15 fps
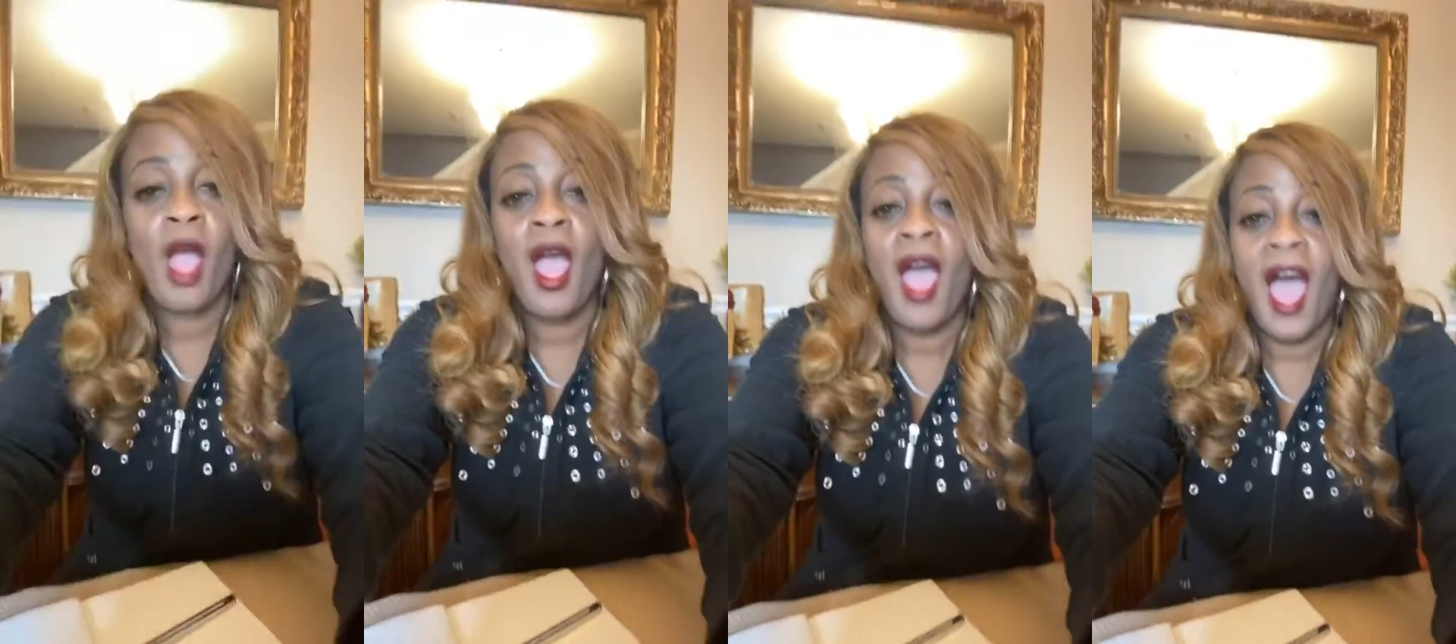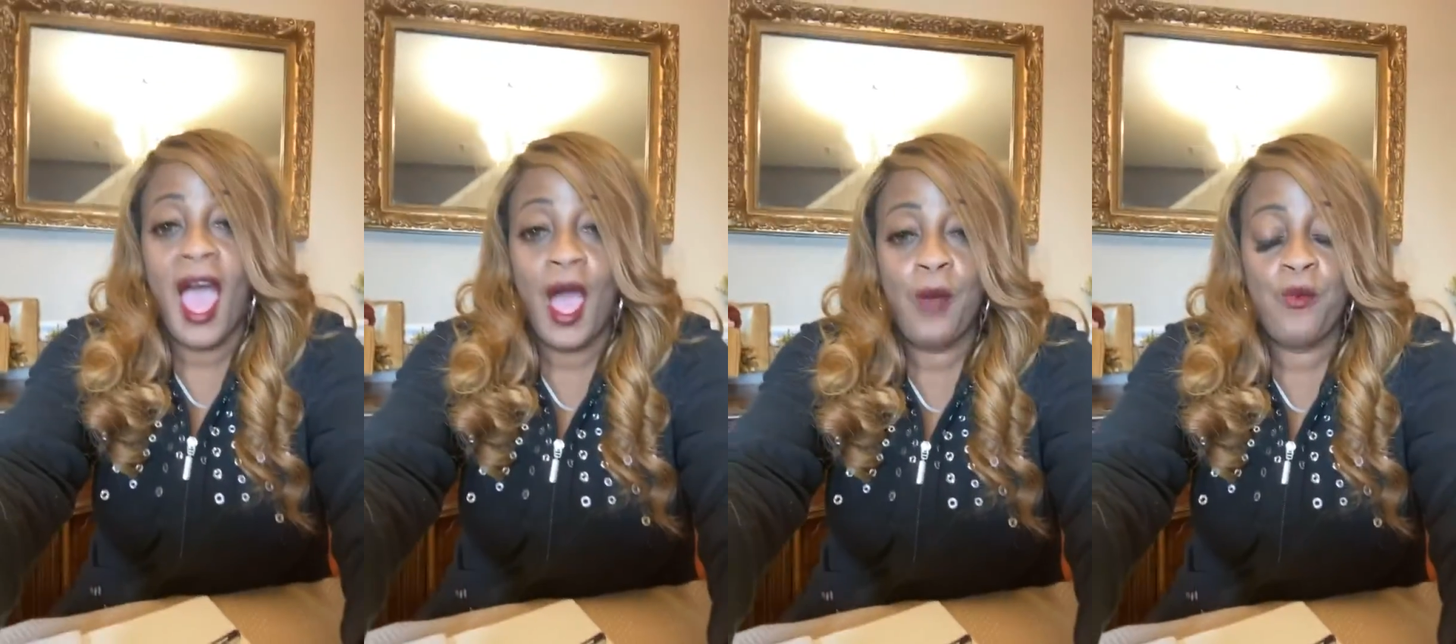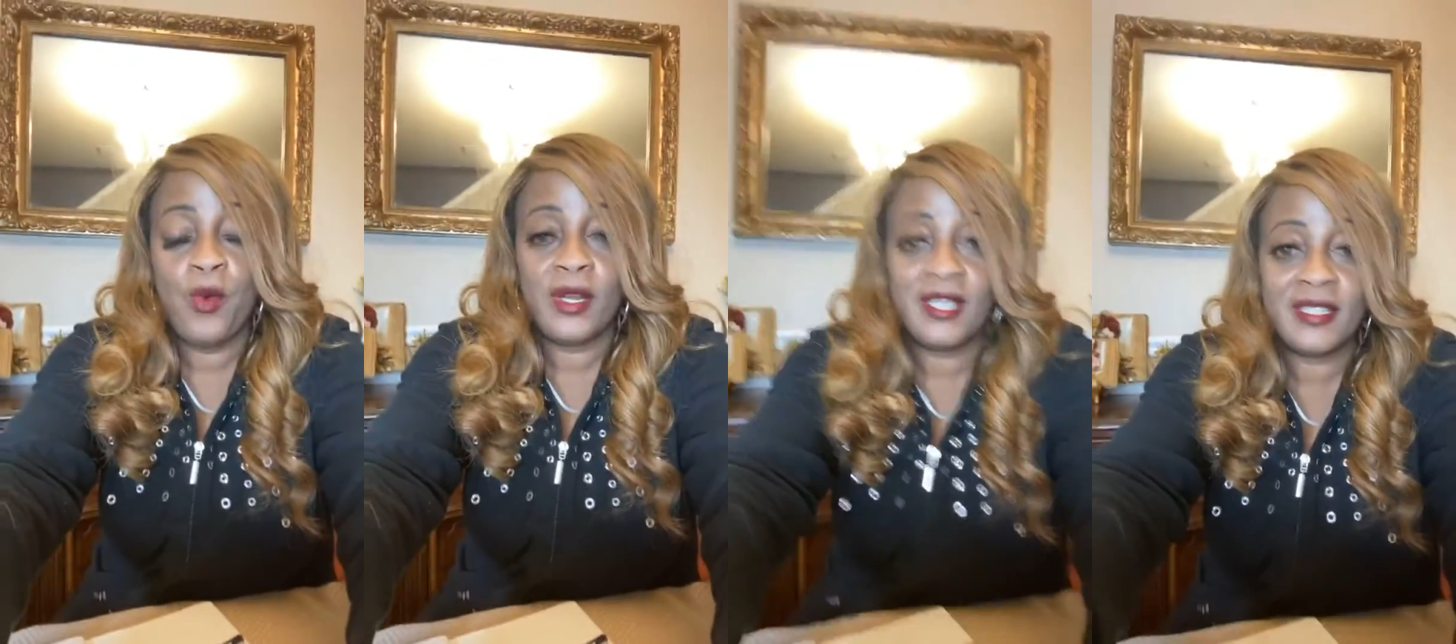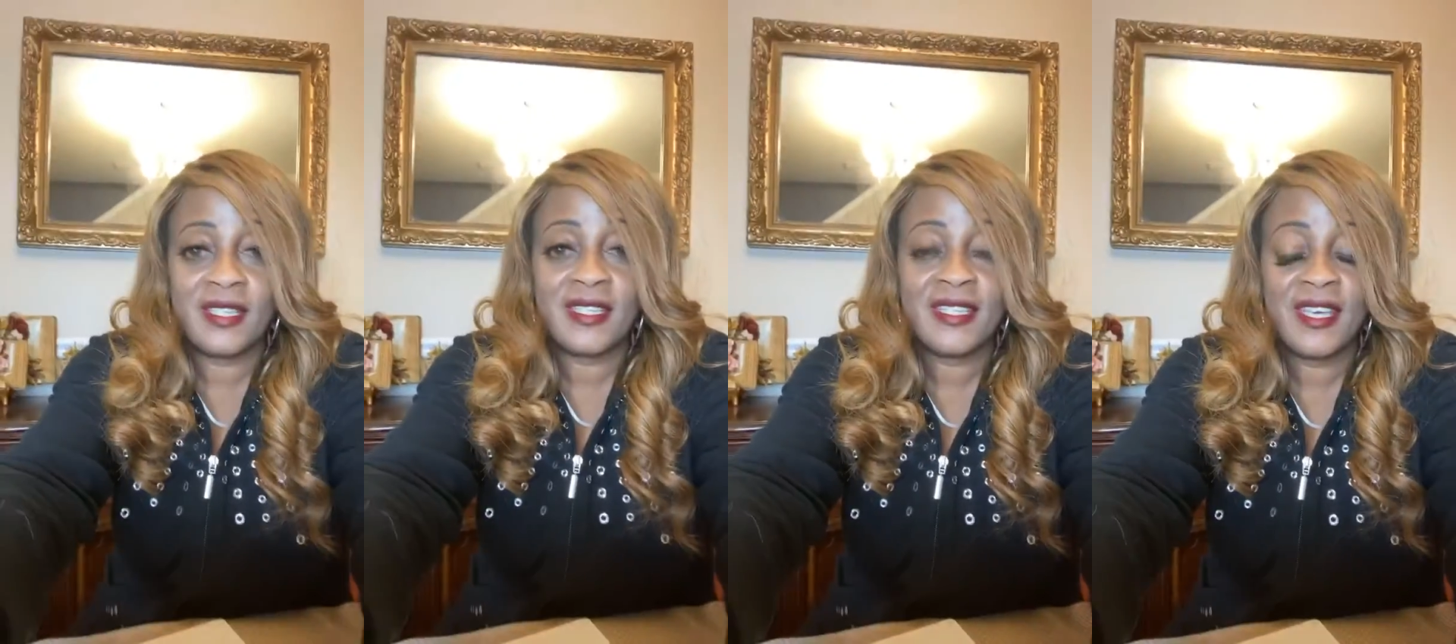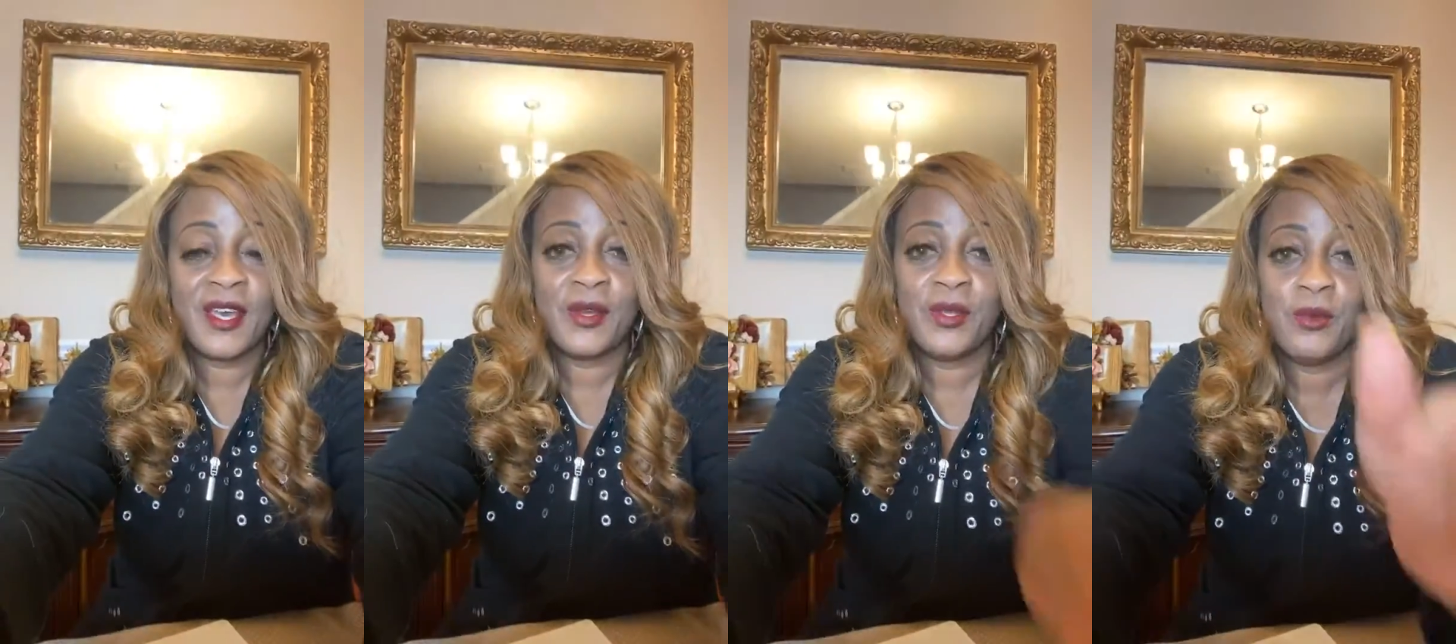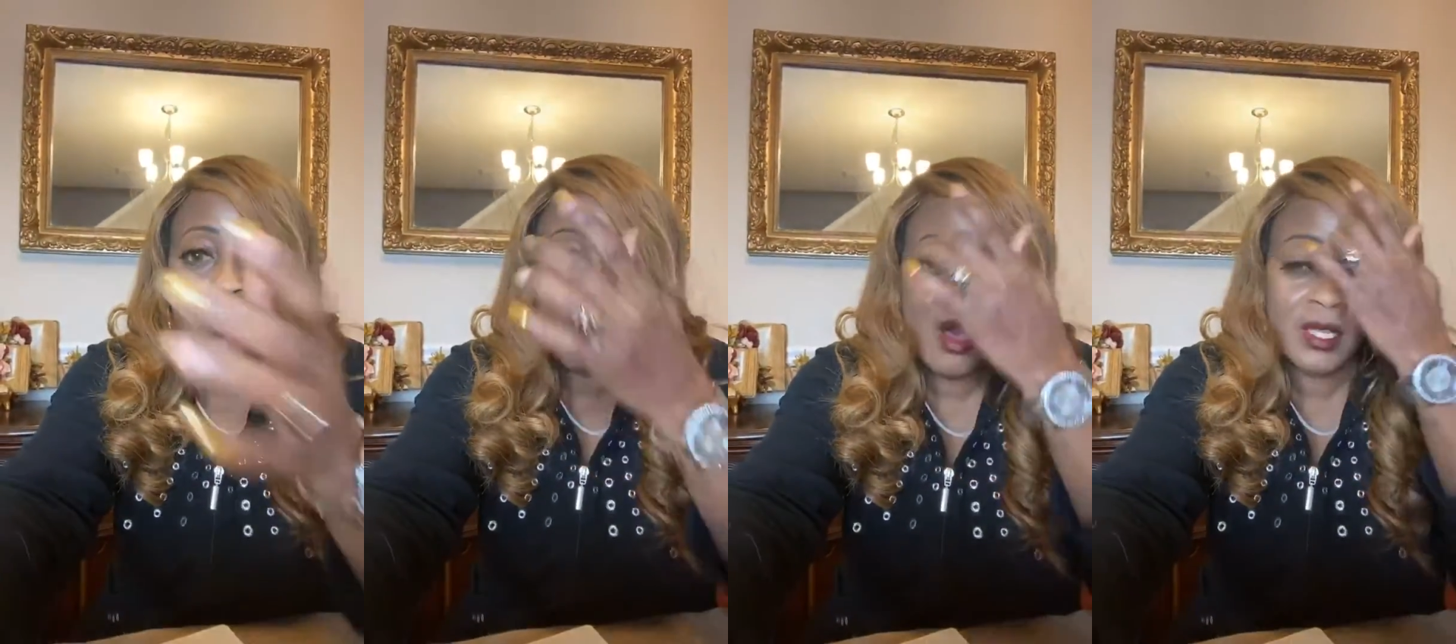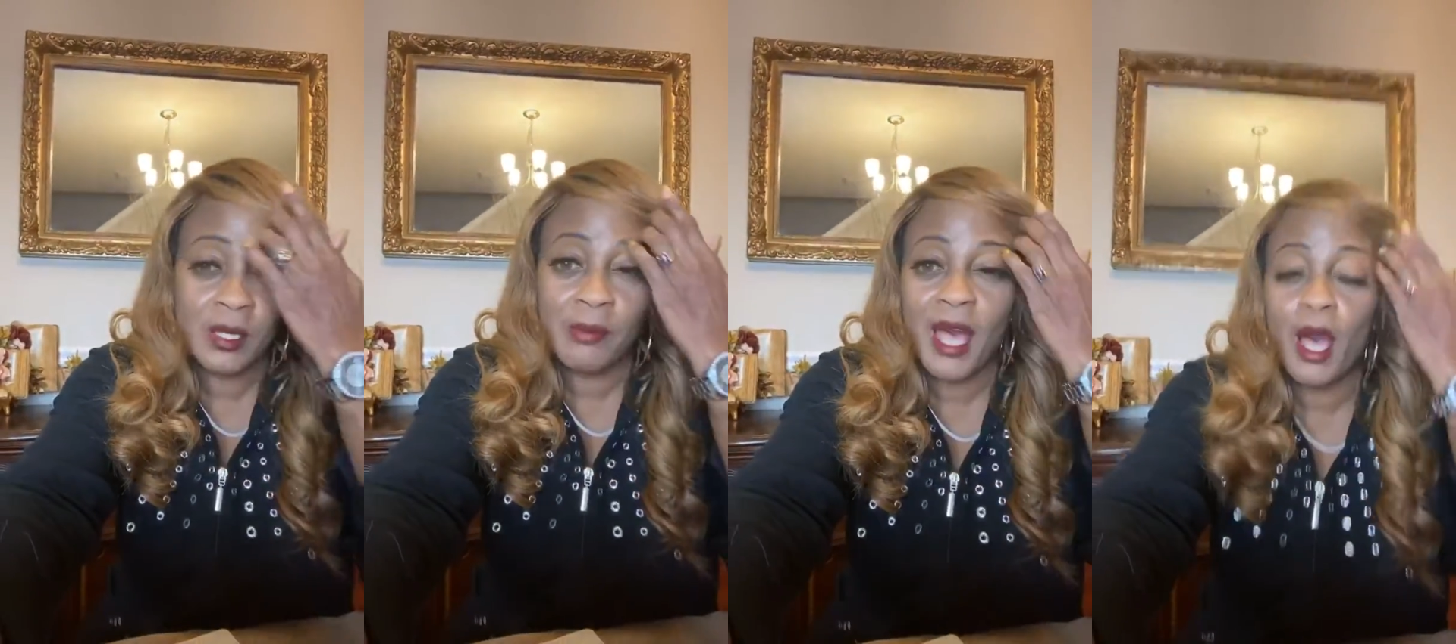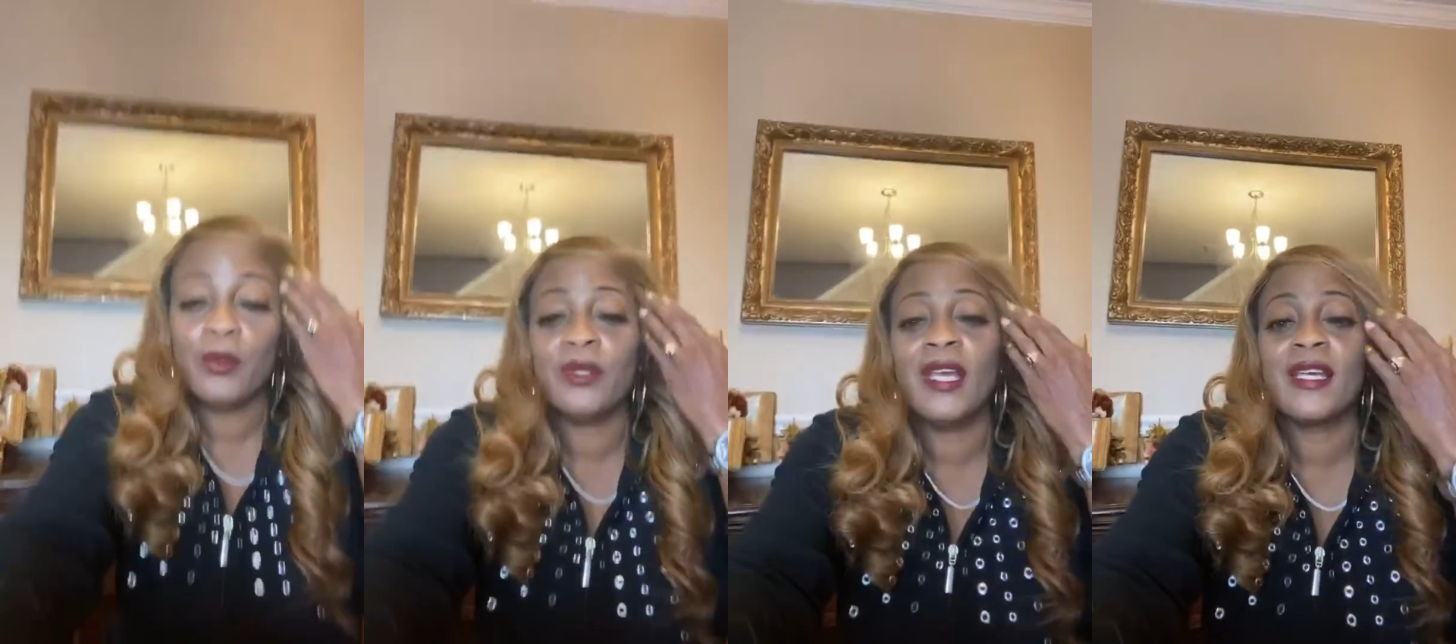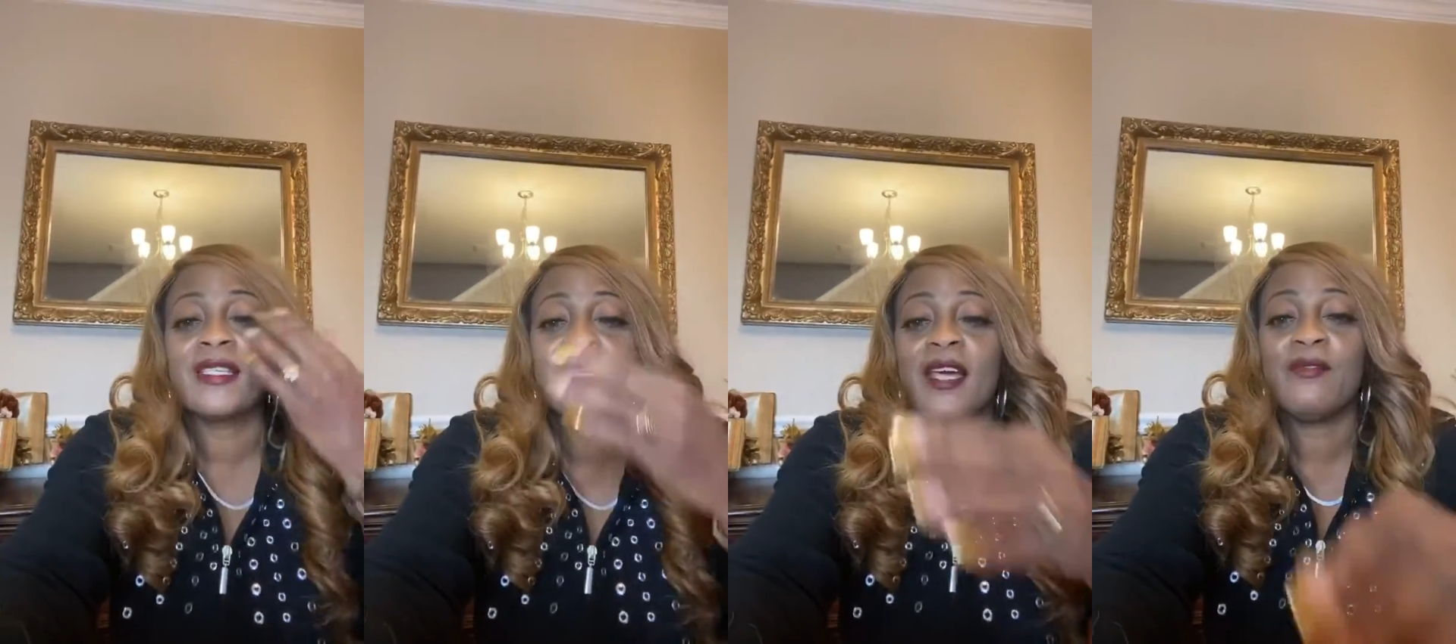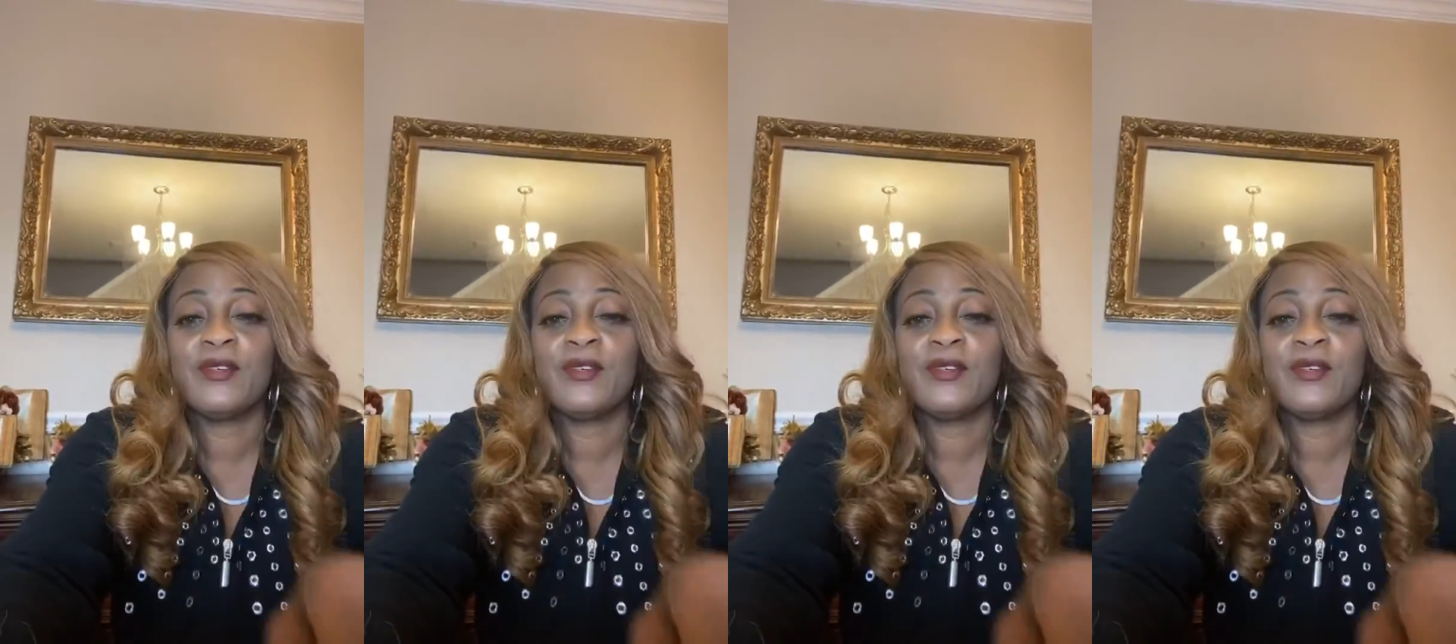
I wanted to tell you all about Next Level